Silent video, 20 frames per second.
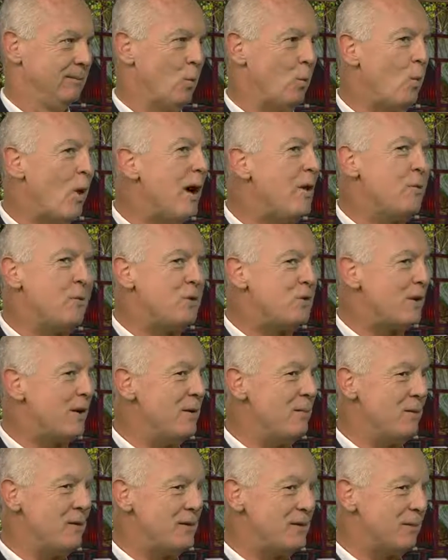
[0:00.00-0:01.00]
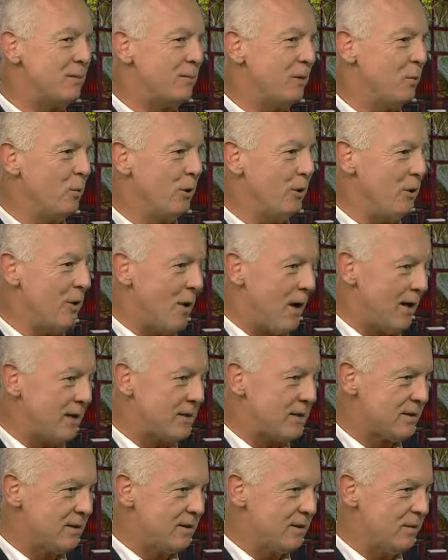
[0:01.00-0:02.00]
Why are we trying to be something we're
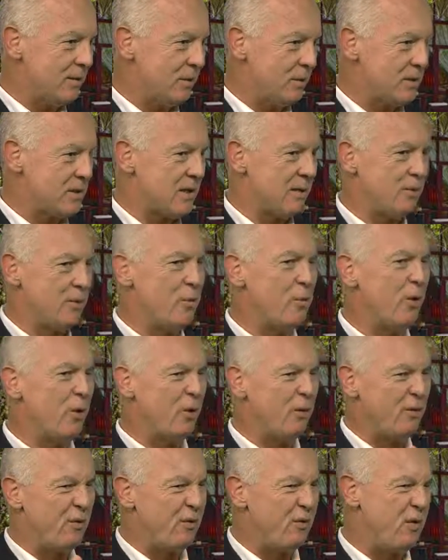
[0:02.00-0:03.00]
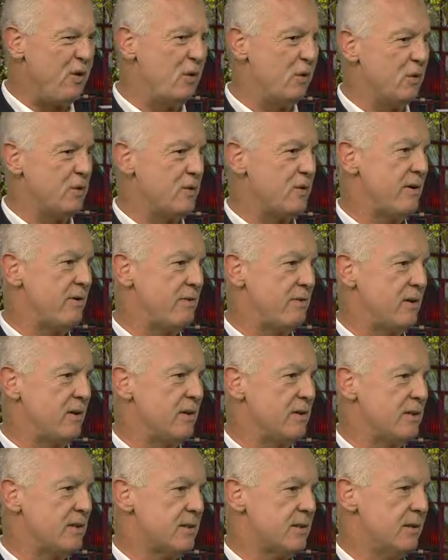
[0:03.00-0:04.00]
not, or something we don't feel is right
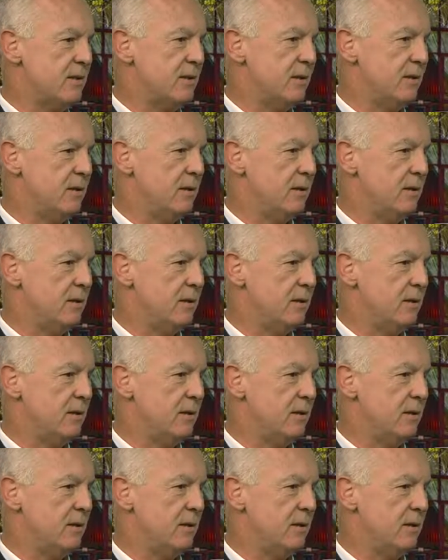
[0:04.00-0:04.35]
for us?